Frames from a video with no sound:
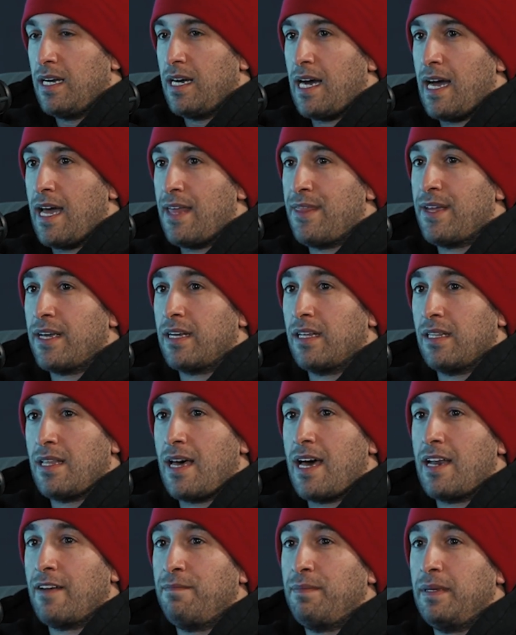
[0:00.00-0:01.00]
I think a
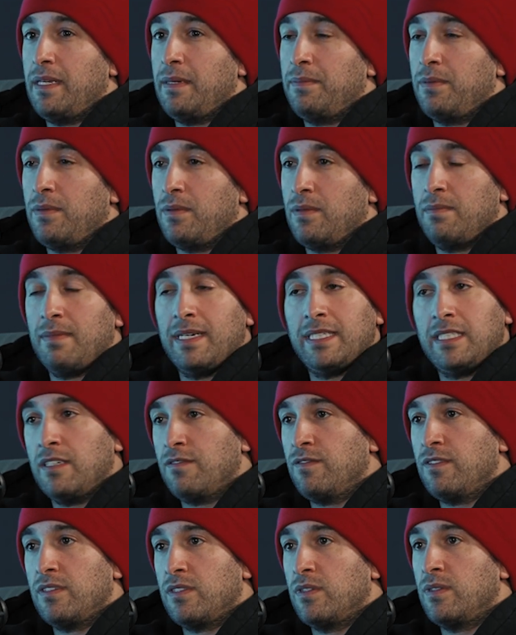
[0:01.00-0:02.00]
lot of people, myself
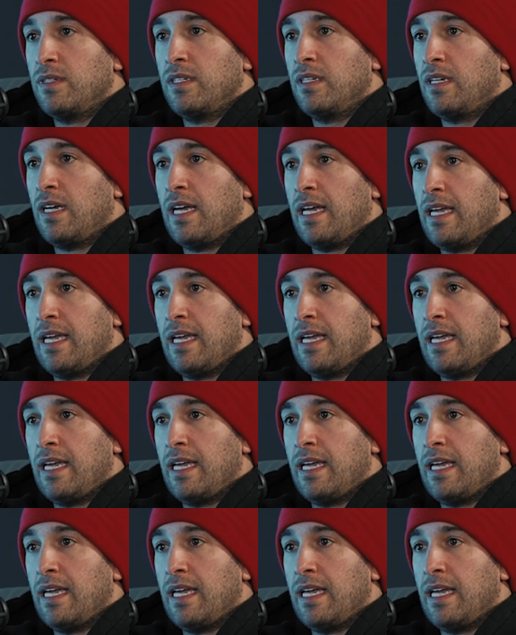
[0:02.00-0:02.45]
included,